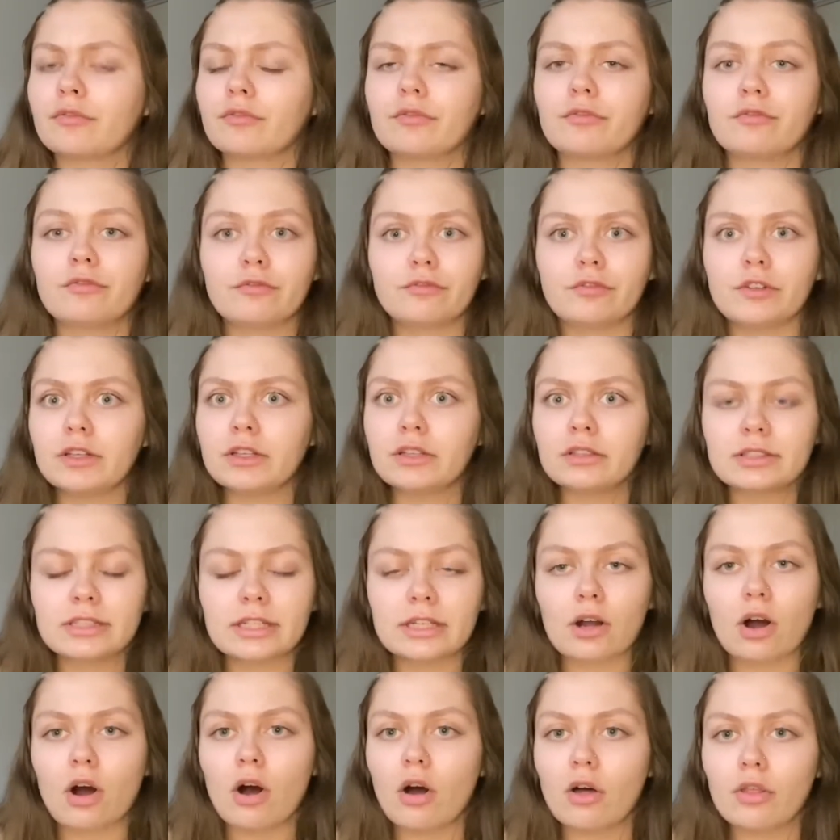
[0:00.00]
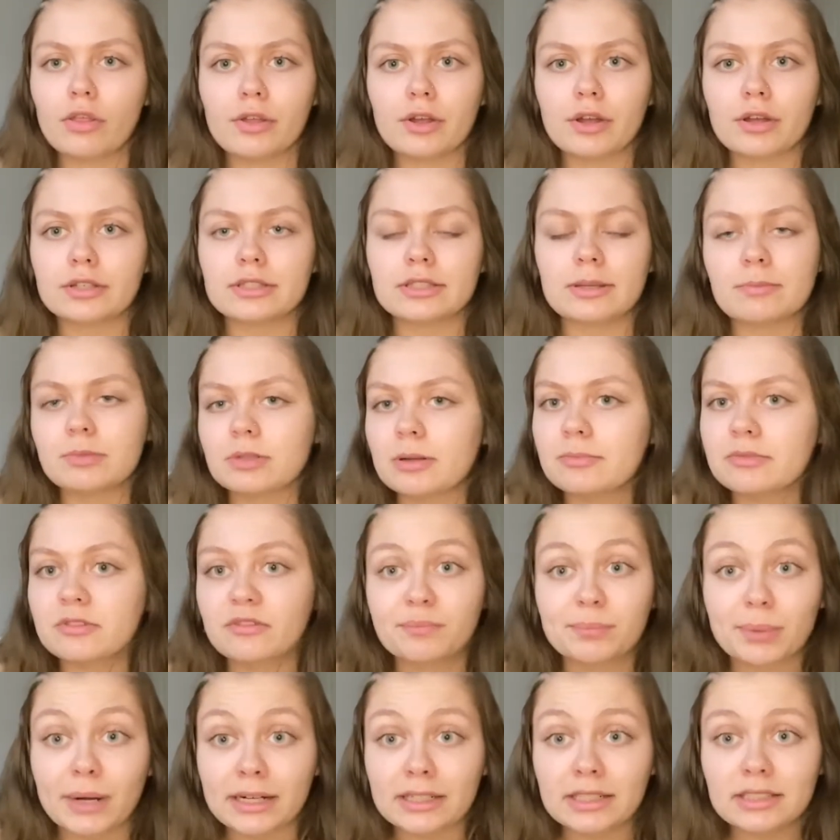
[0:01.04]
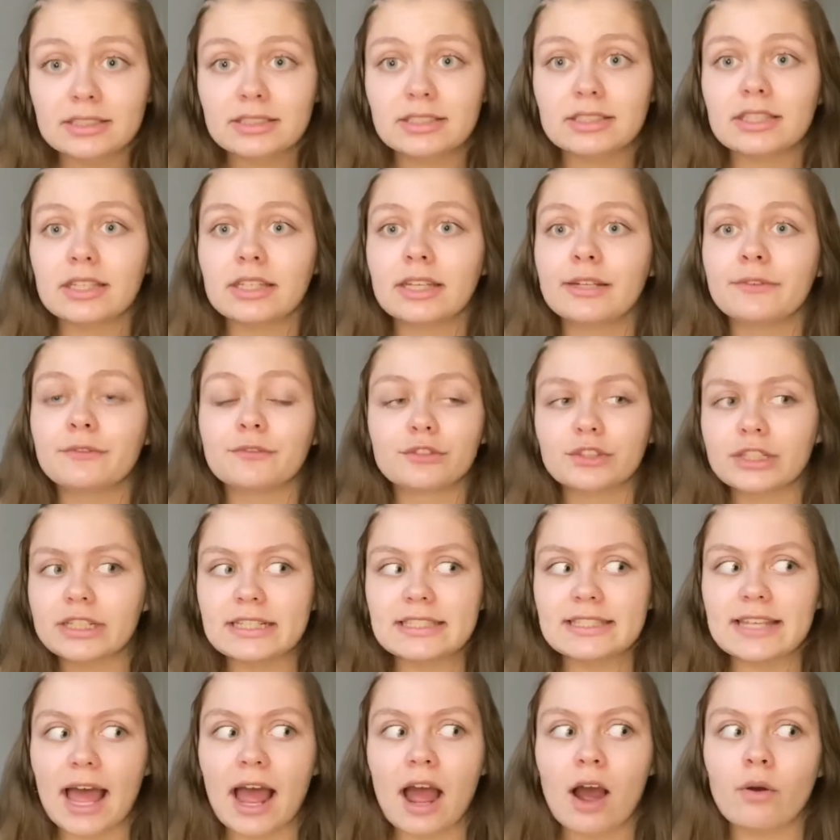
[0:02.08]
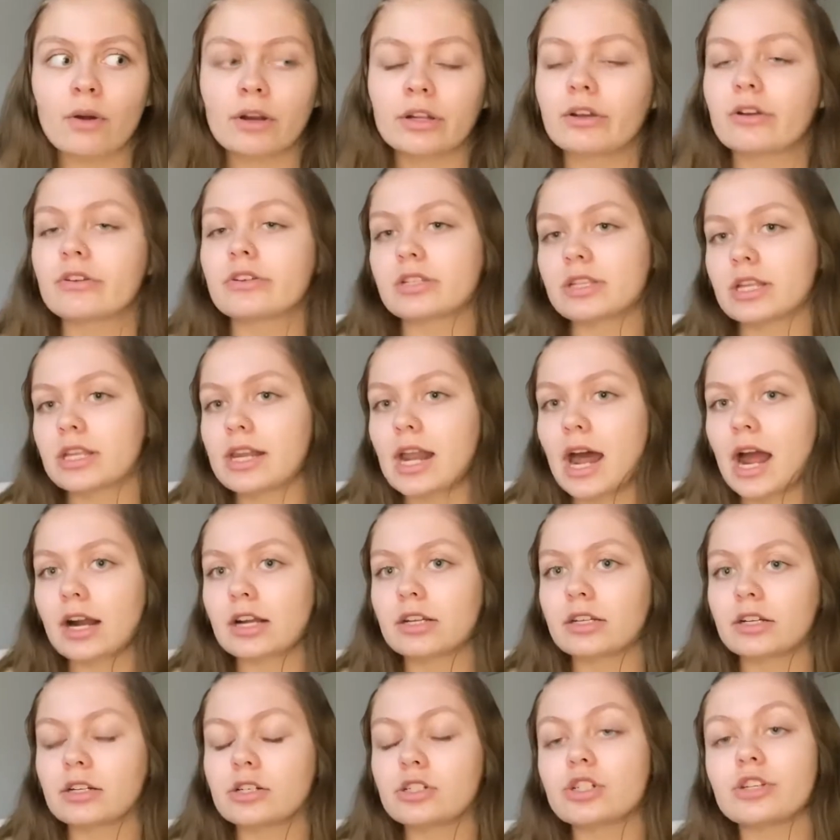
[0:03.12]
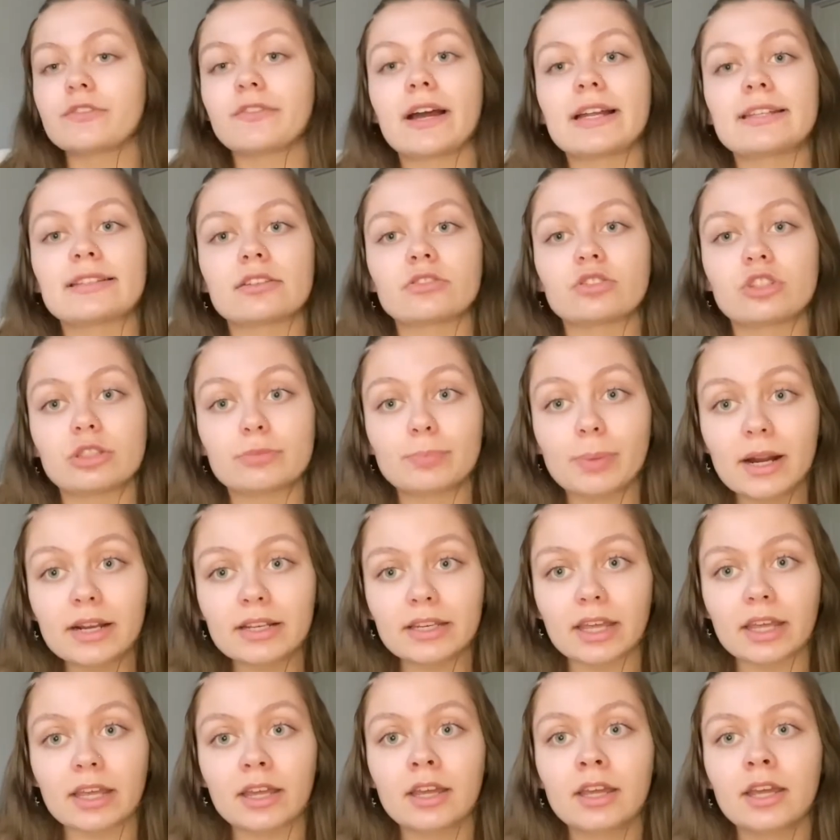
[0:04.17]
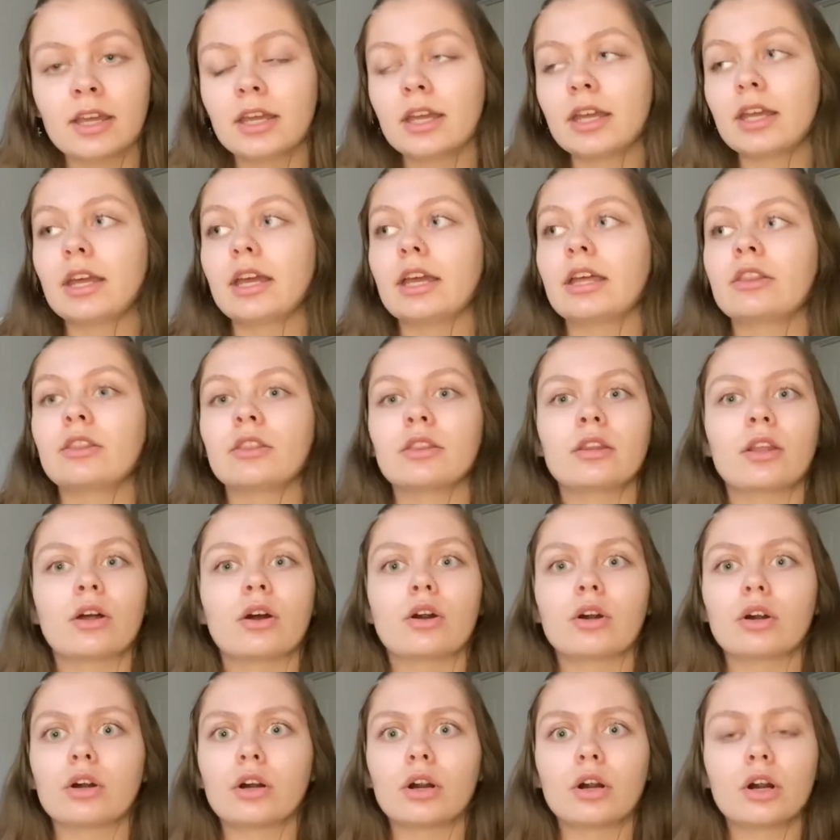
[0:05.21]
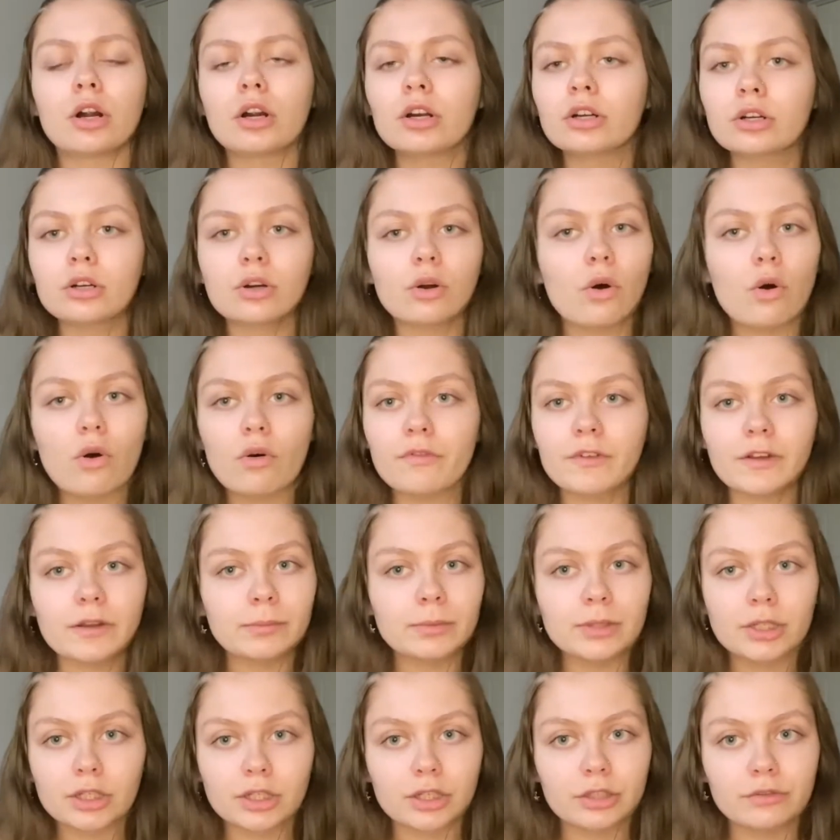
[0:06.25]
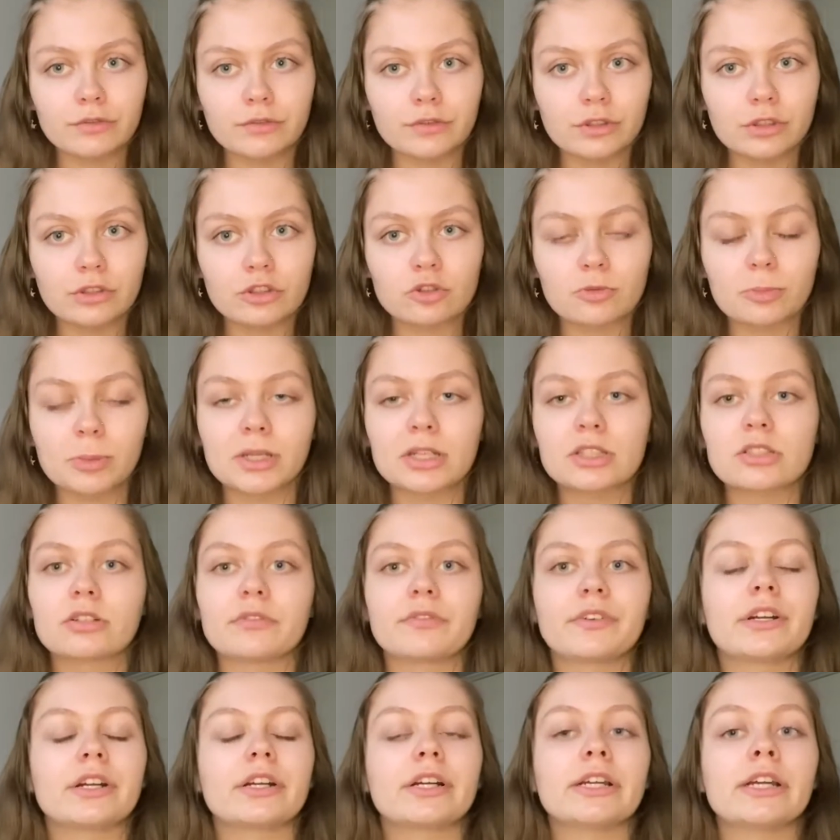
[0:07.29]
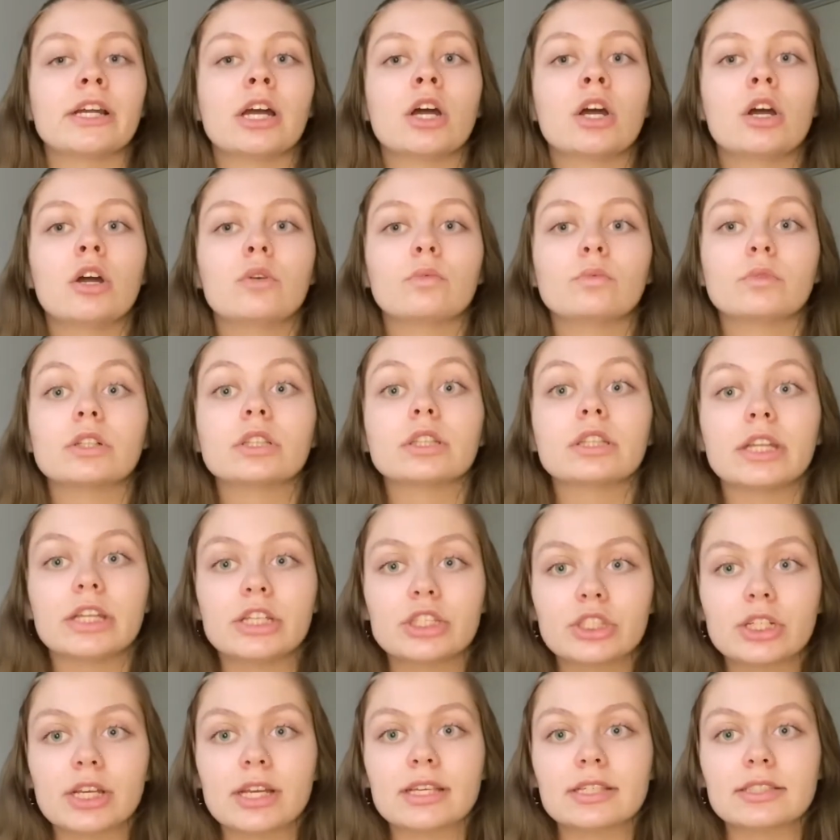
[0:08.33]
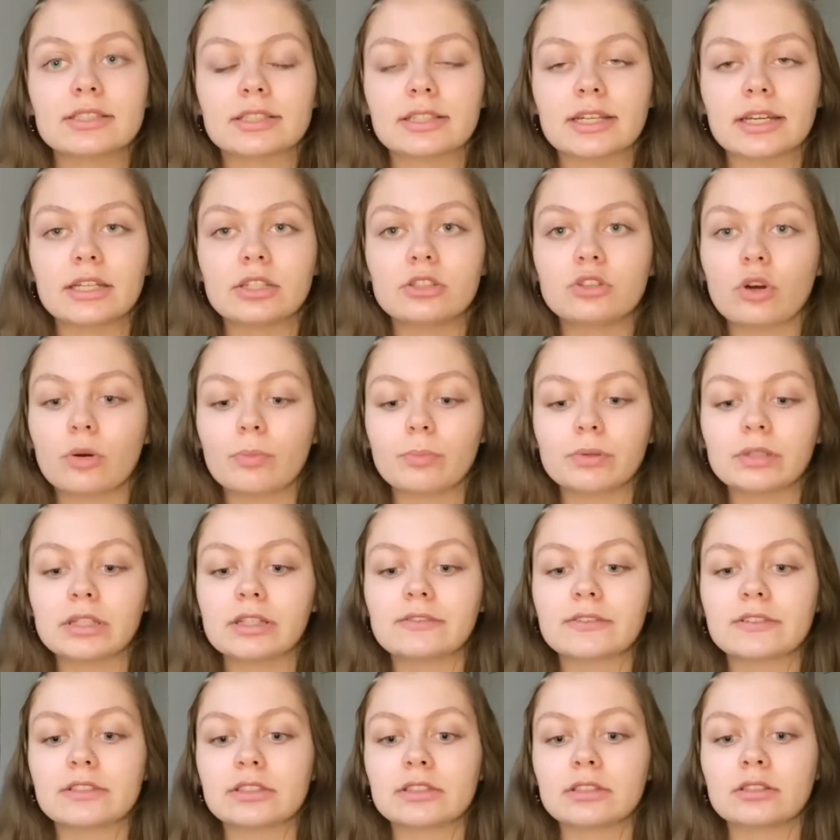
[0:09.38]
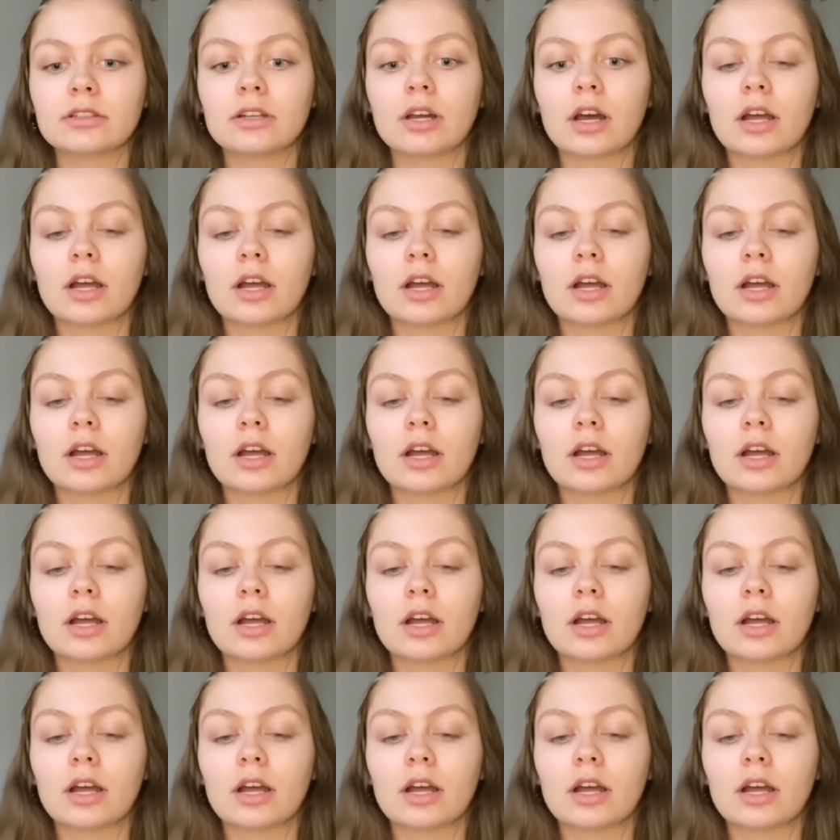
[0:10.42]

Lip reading: feels like all the symptoms of pregnancy and freaks out and goes to the doctor, and she finds out she's pregnant. And her and her whole family are confused because they're very religious and don't believe in